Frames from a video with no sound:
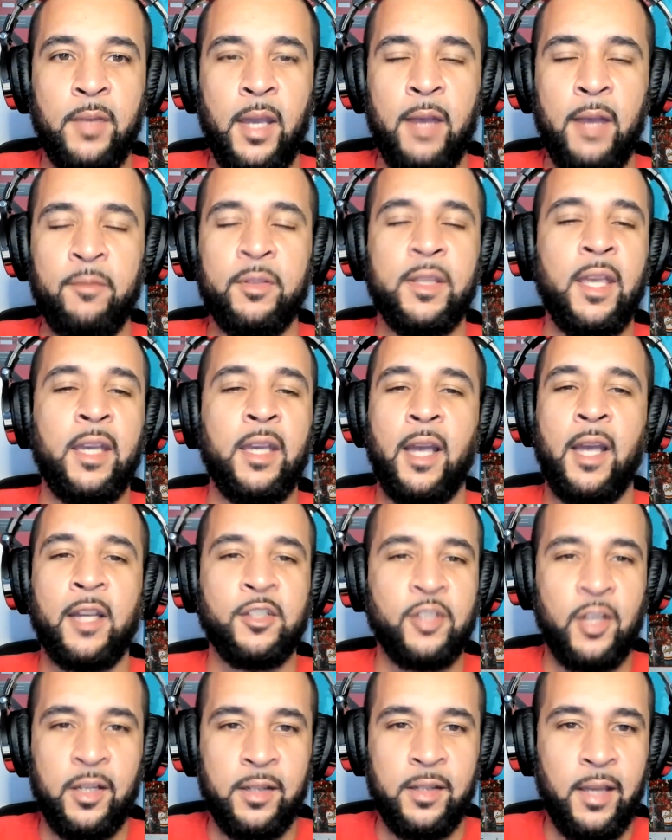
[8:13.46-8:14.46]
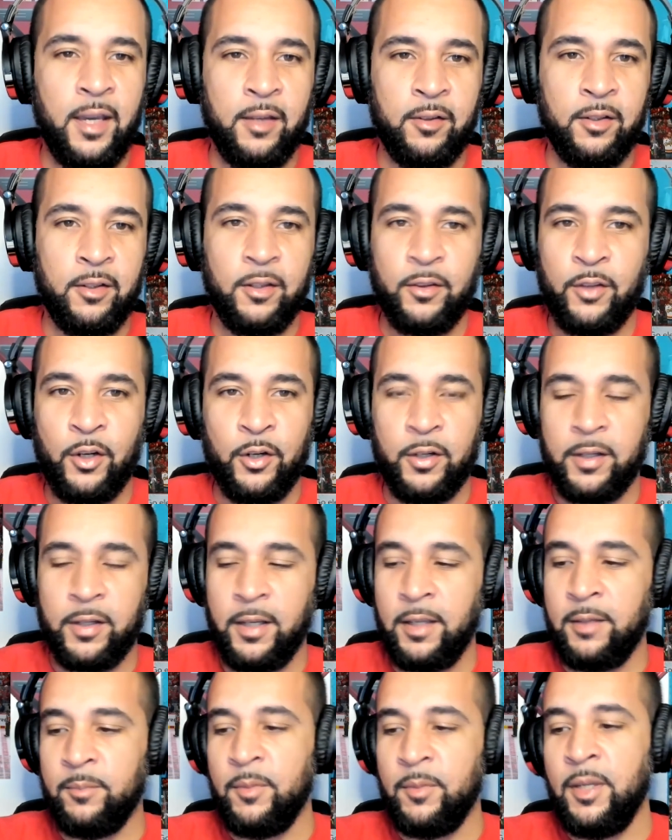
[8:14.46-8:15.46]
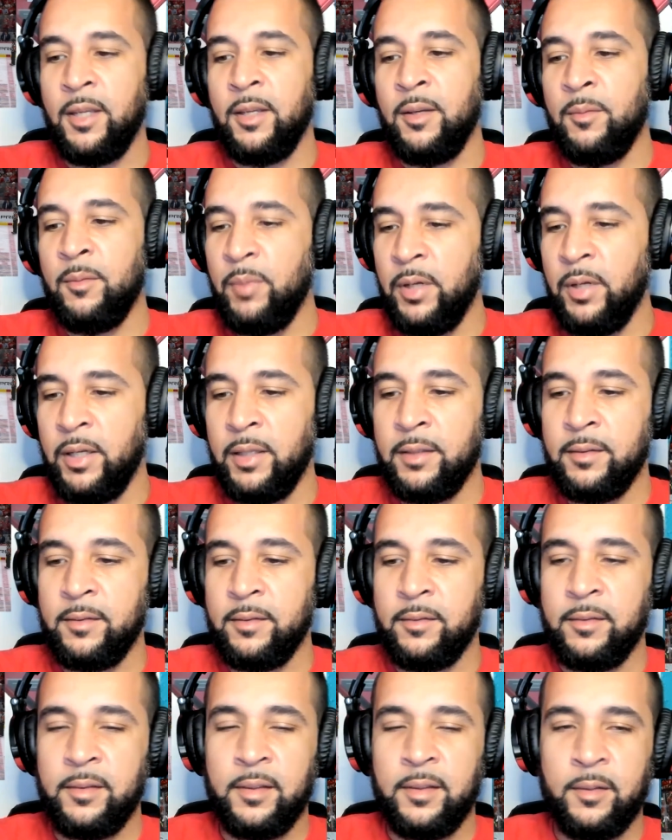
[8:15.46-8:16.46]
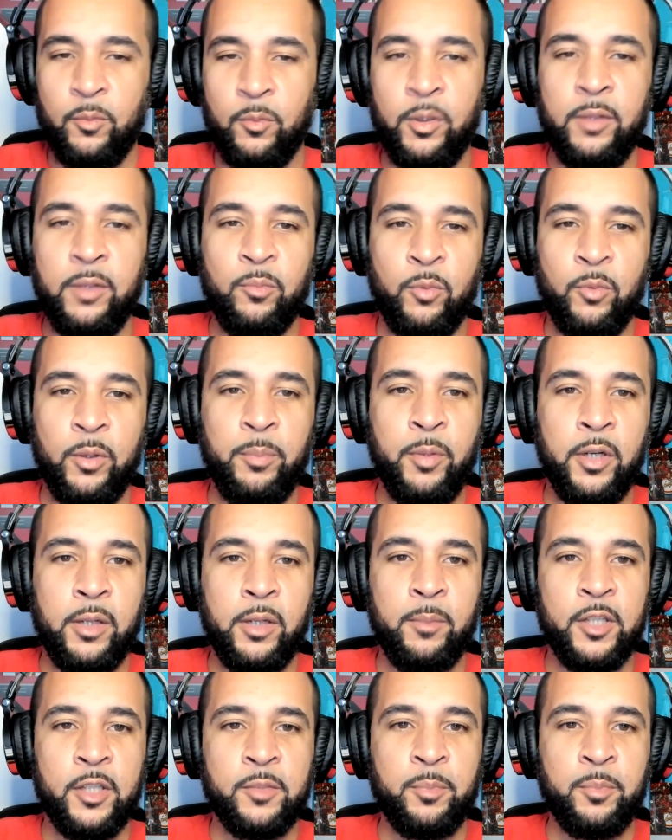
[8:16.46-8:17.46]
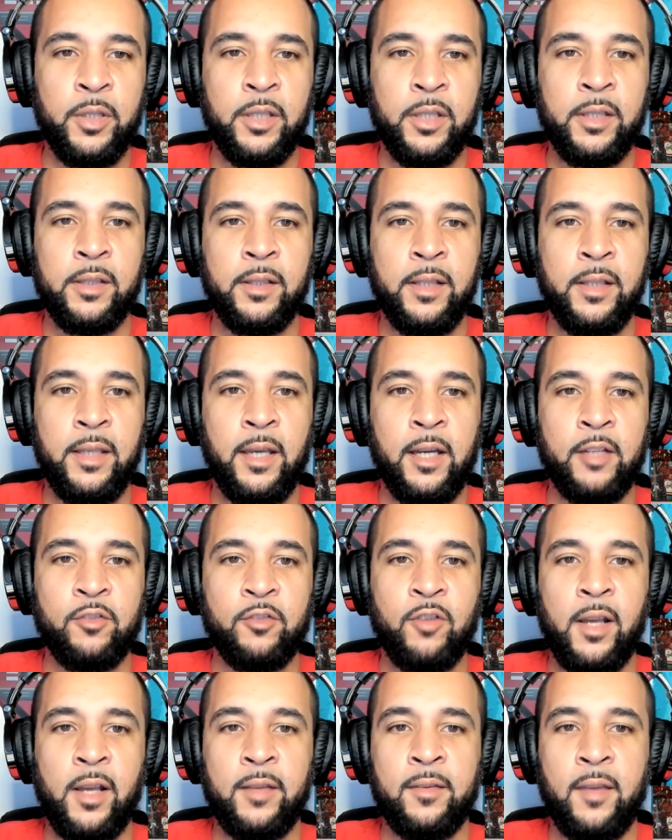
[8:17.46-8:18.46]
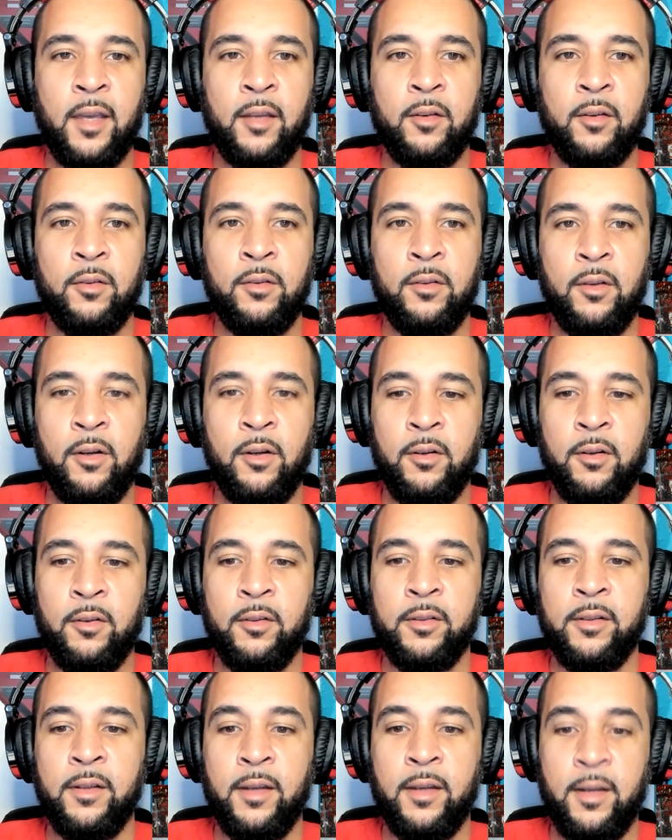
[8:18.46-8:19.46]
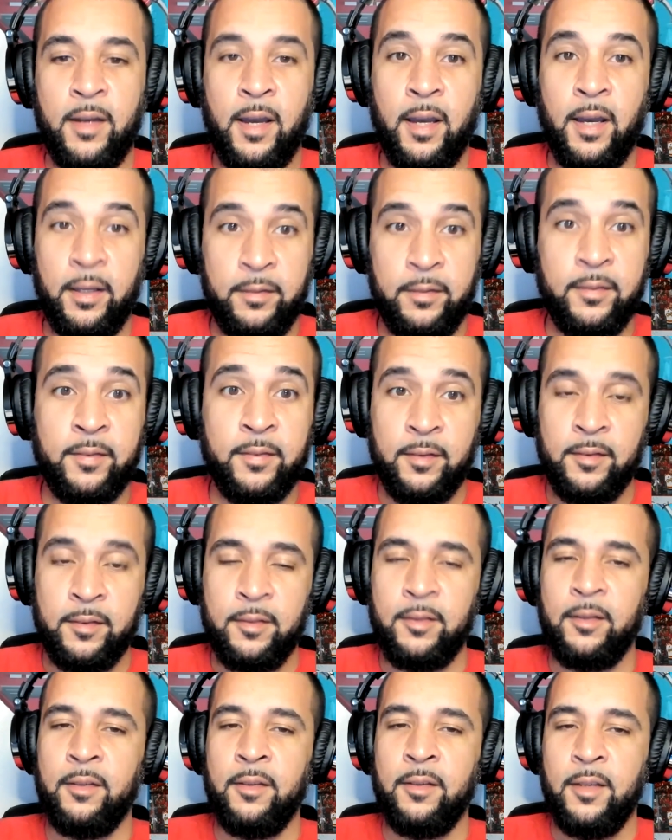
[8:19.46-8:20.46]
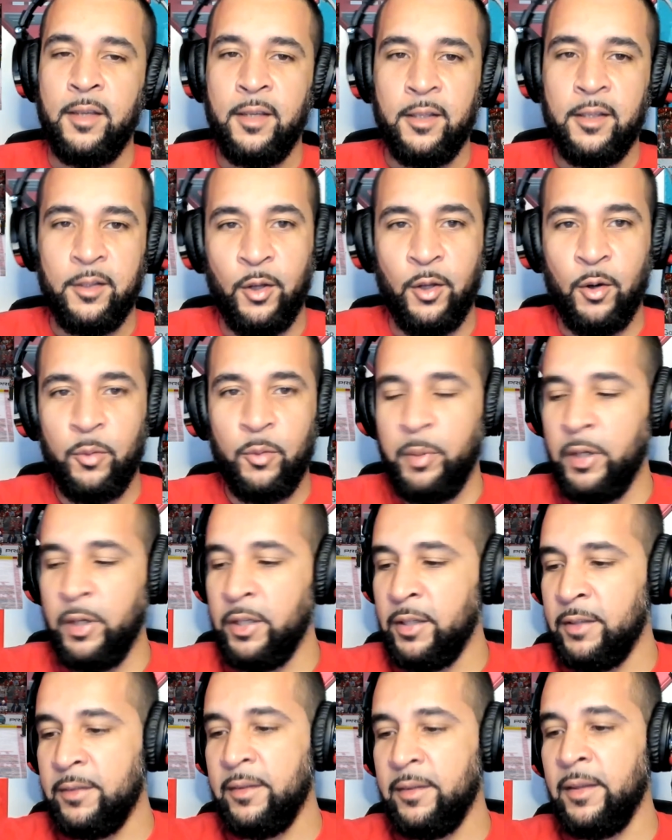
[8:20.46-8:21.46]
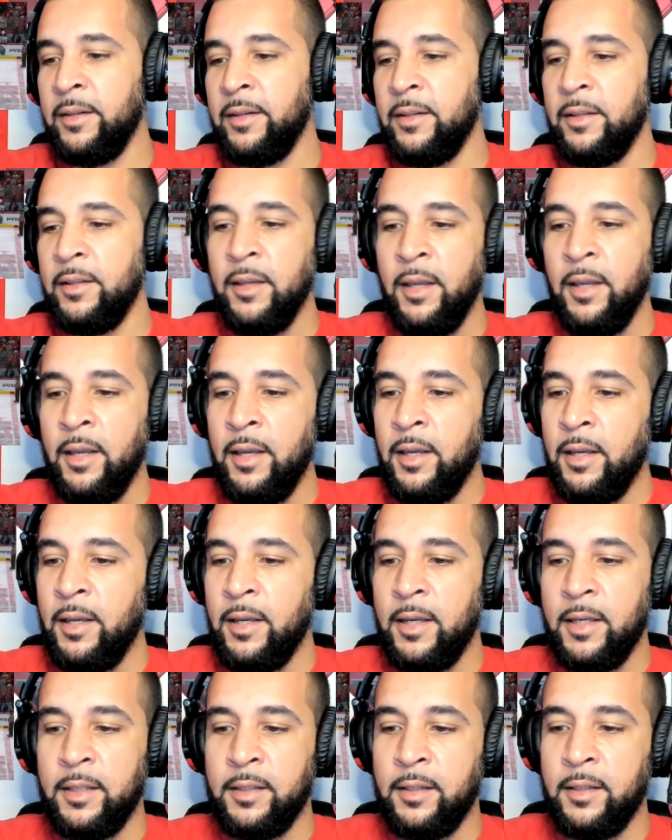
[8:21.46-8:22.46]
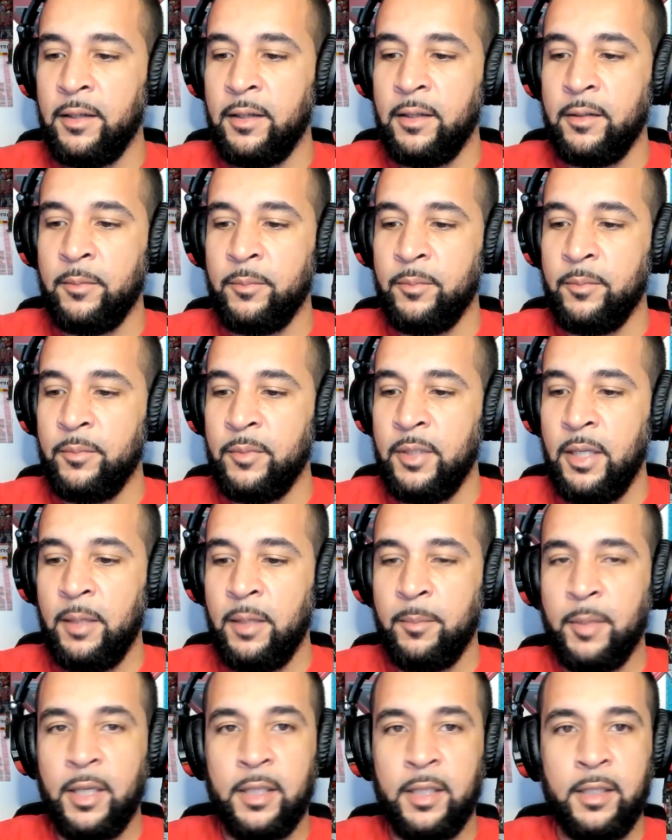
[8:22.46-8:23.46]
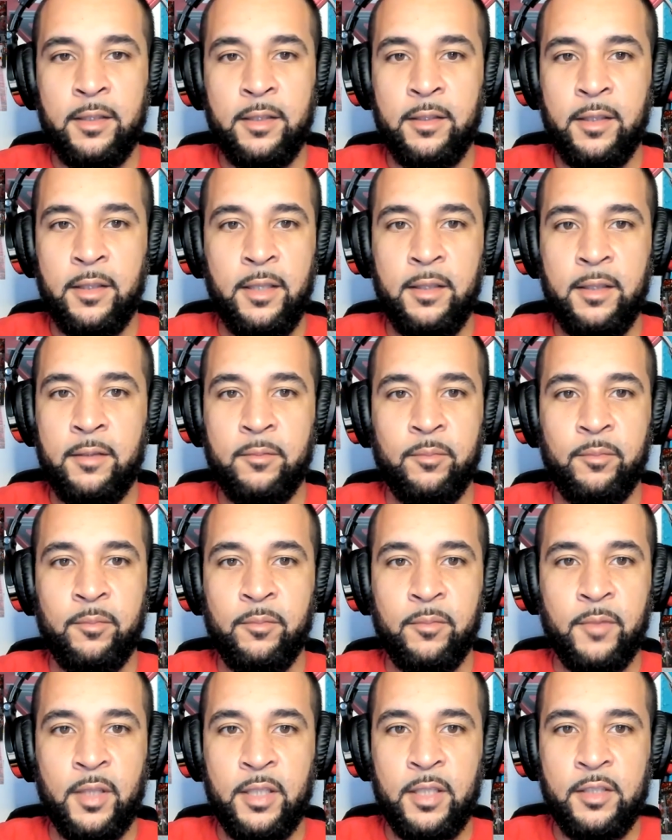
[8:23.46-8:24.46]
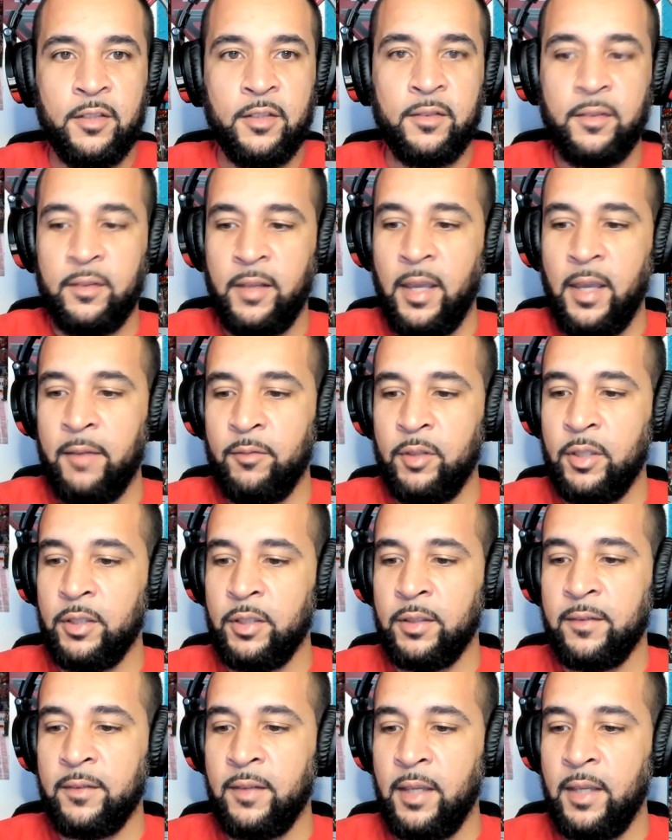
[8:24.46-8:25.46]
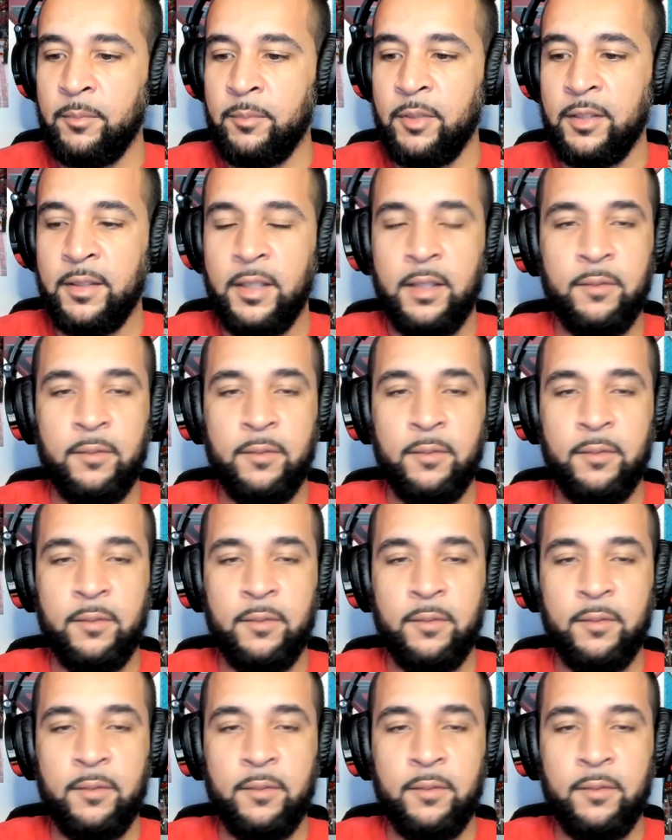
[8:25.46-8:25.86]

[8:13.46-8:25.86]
Everything got shut down in the third game. But we pretty much put Leon Draisaitl on ice, no pun intended. And yeah, man, he just haven't looked the same.